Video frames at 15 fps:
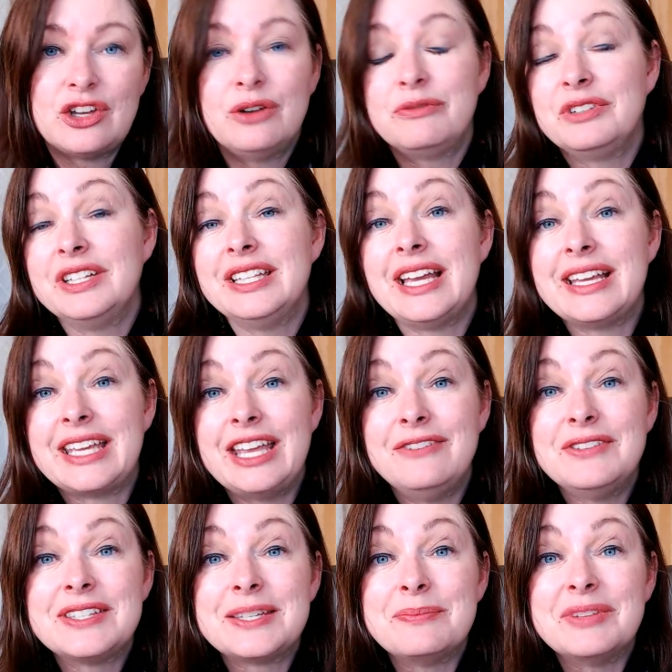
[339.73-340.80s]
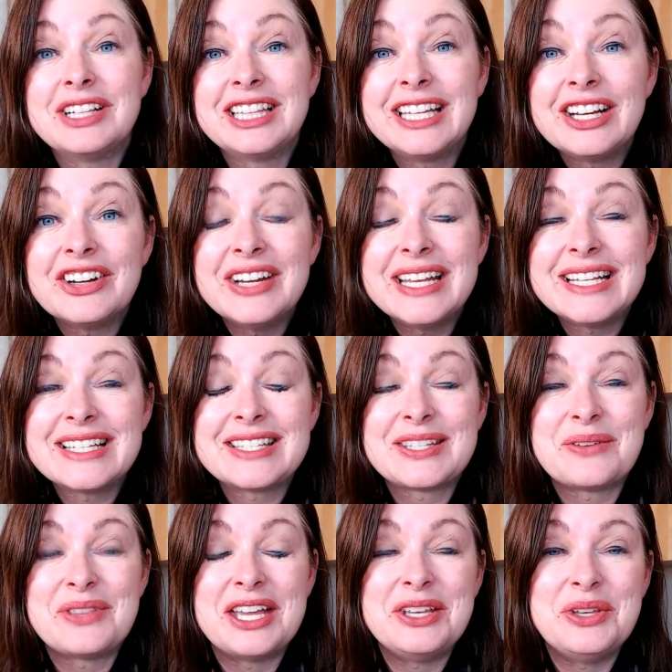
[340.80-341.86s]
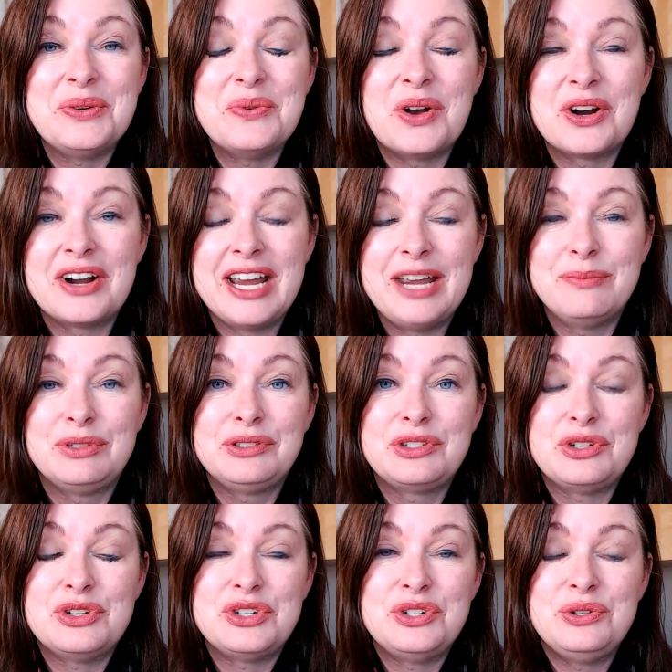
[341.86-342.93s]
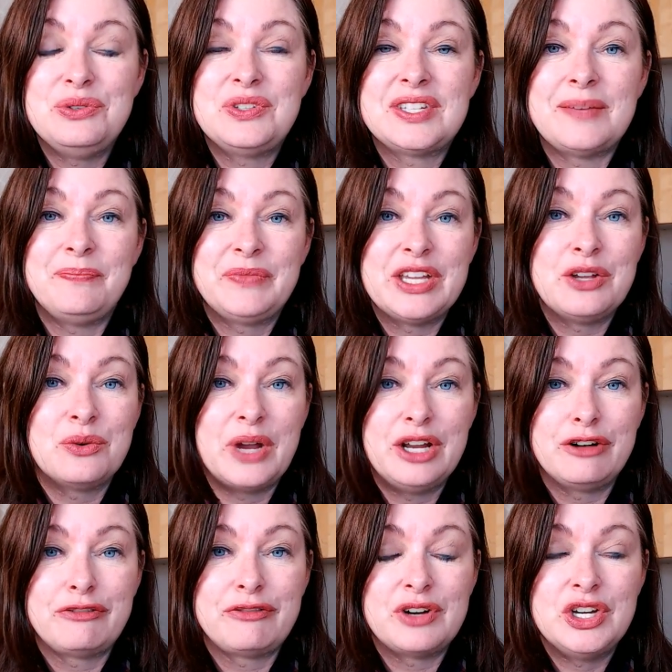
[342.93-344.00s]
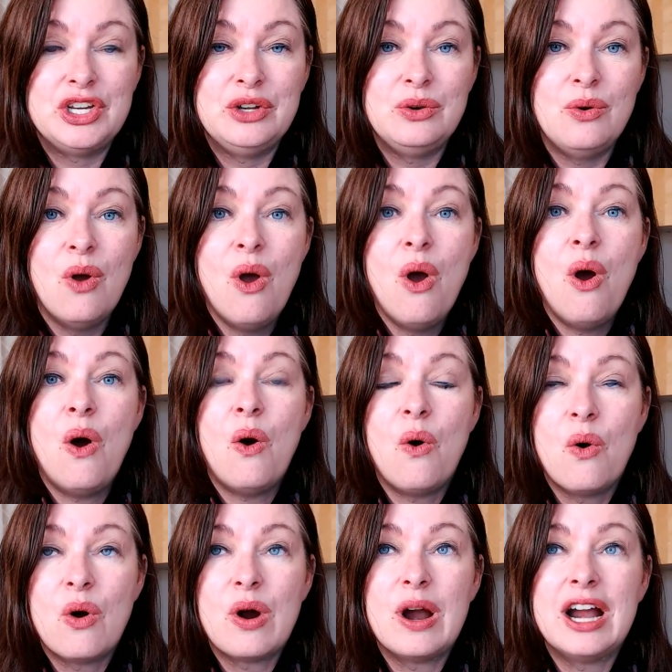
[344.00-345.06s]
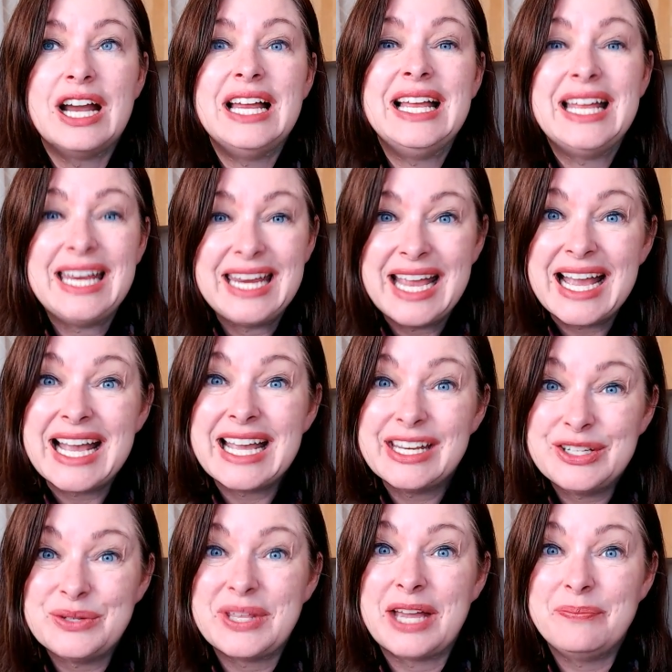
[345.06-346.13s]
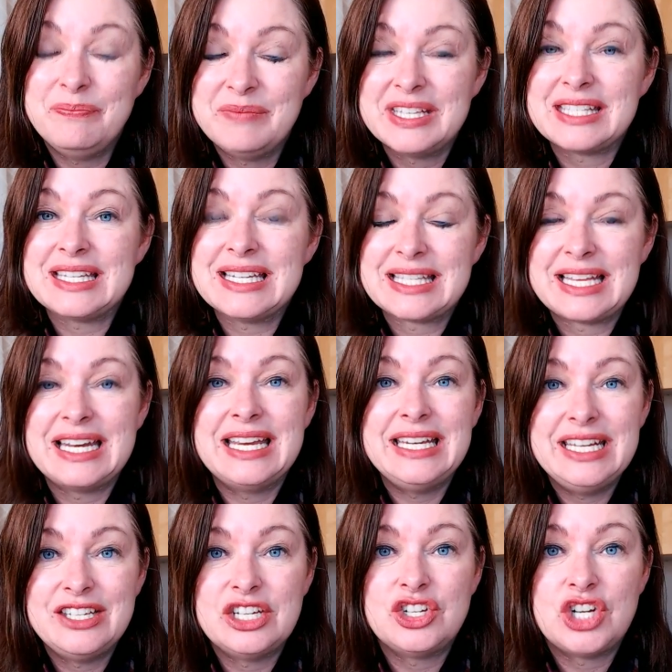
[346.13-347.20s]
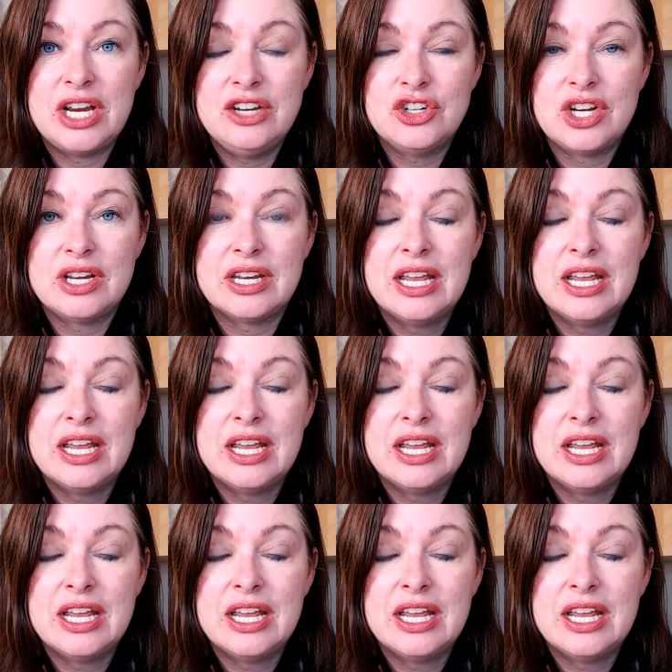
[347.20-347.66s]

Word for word: Hopefully that gave you some clearings so that you are able to choose something greater for you, or yeah, I do that in business and I need to change it.